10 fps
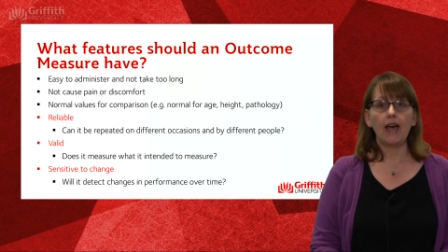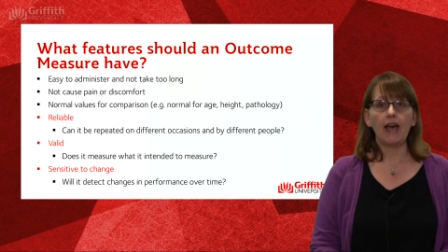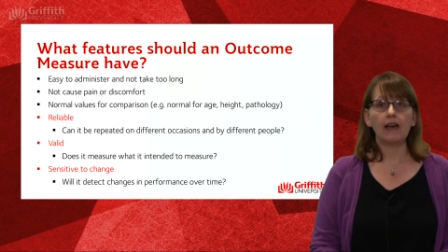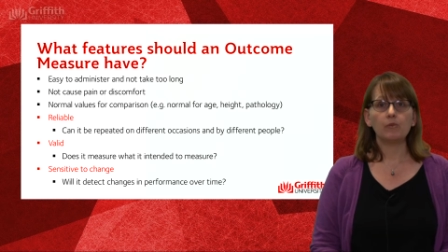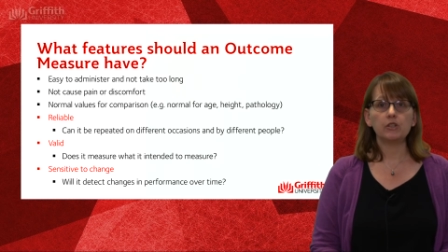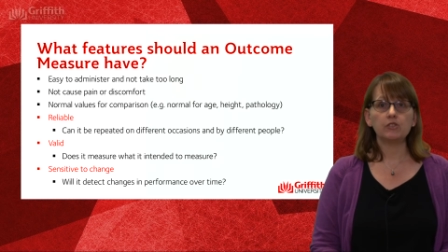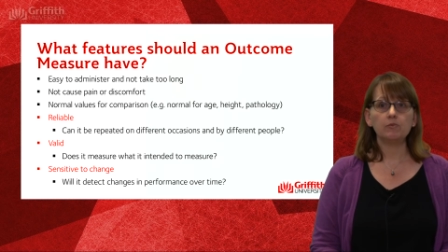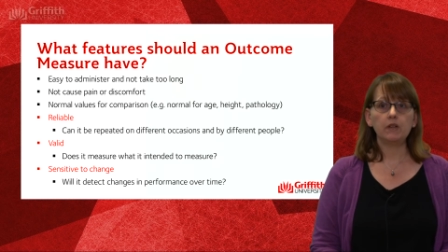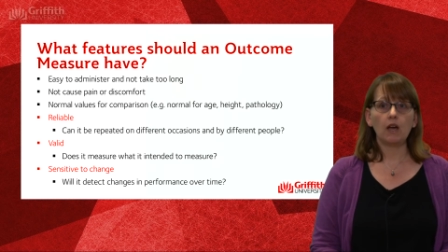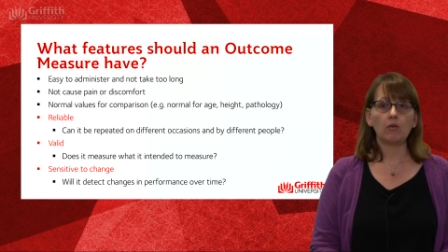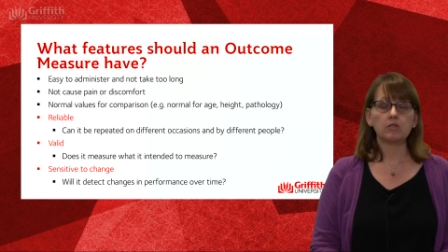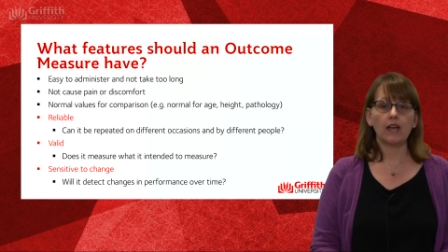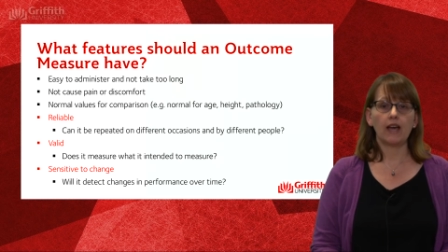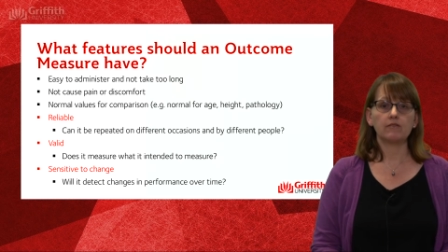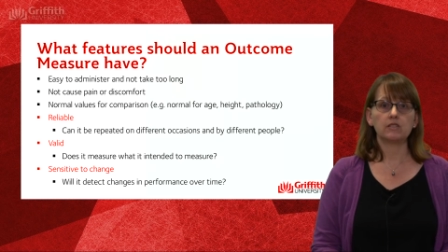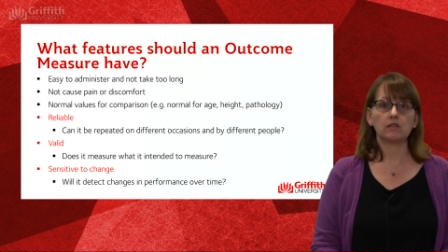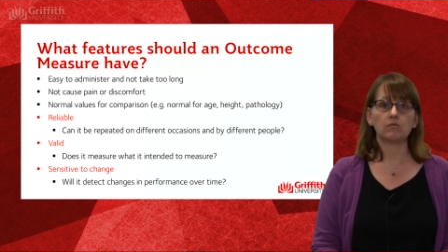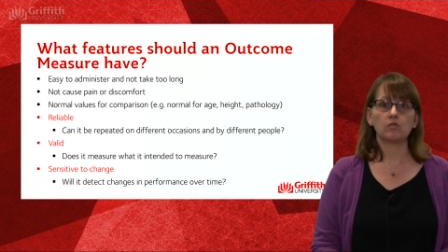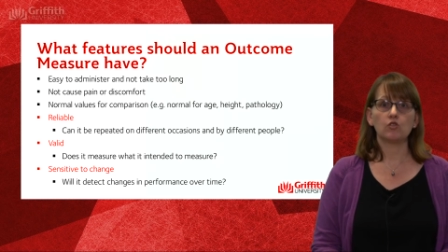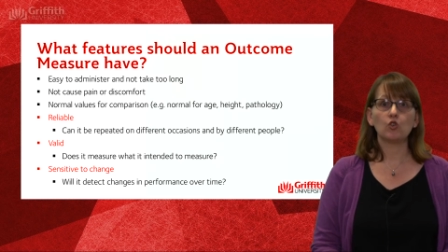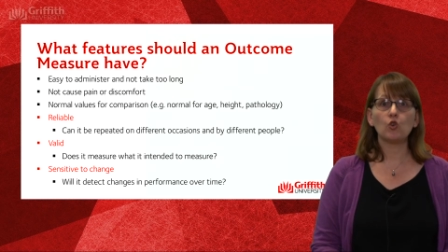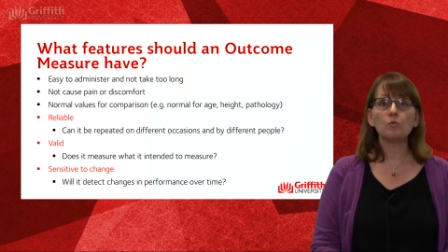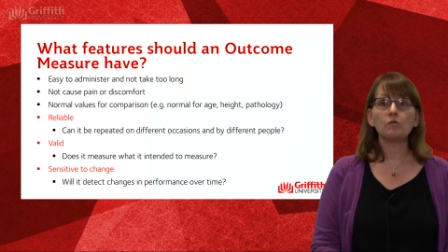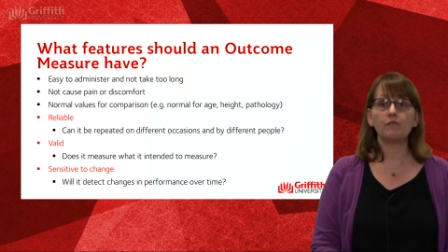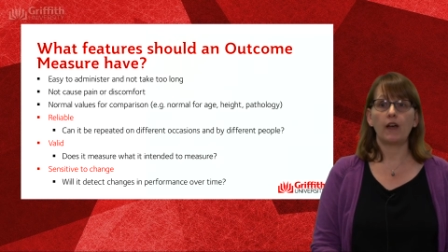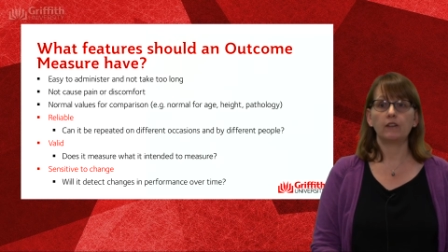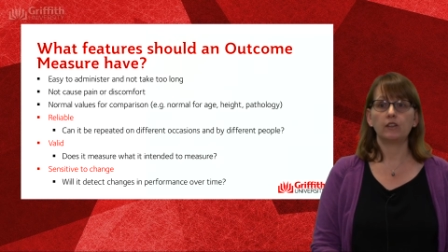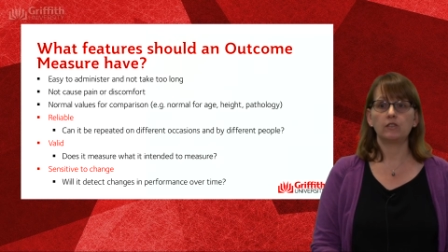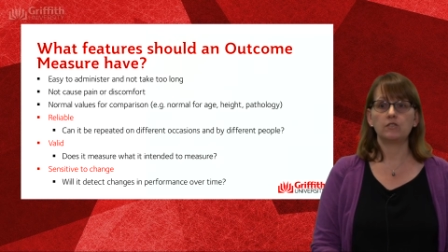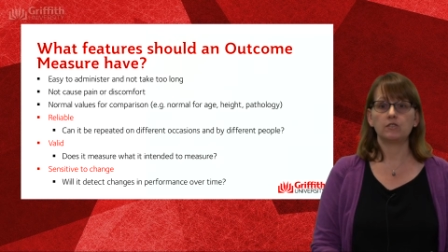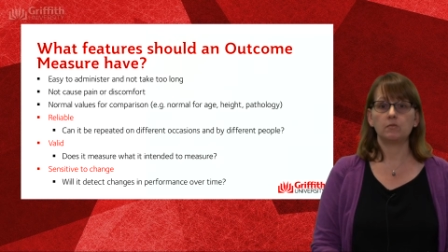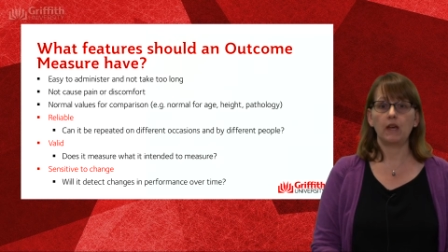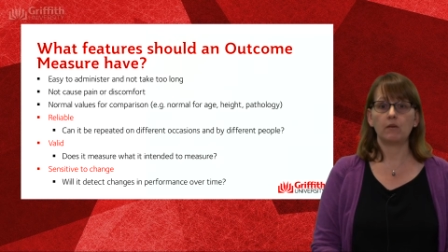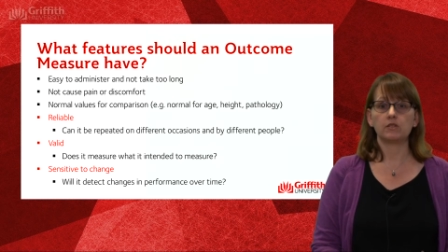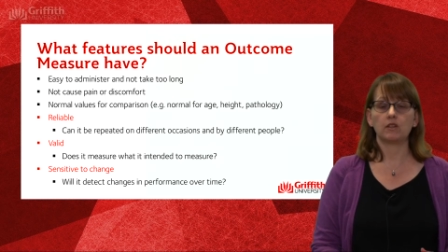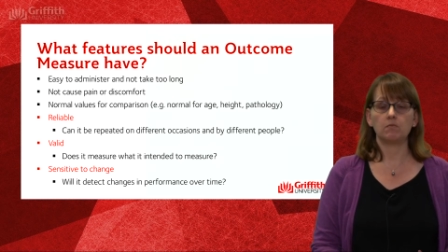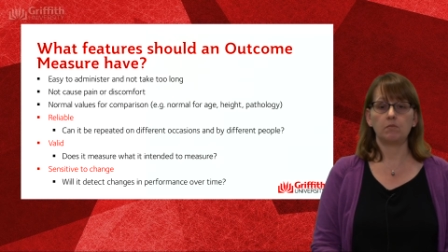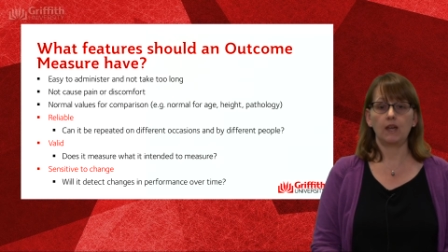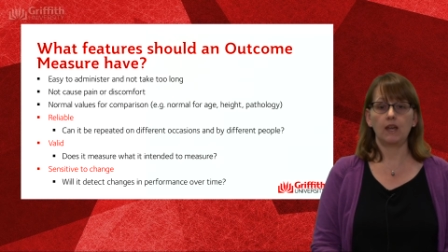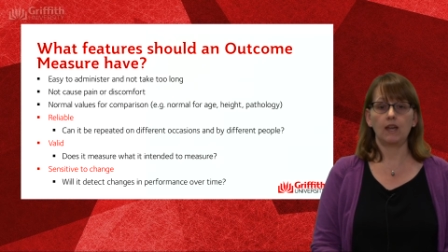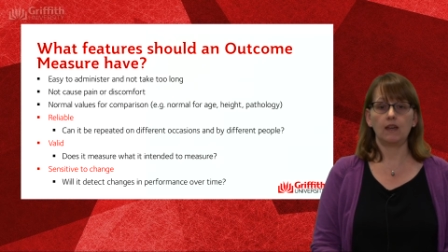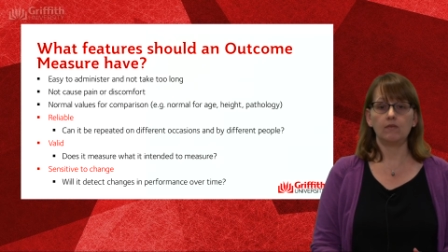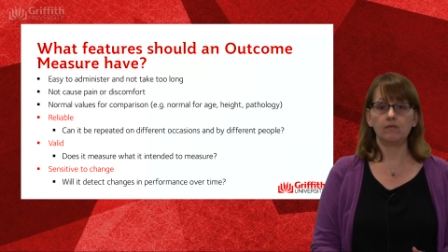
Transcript: And we should be able to have some normal values to be able to compare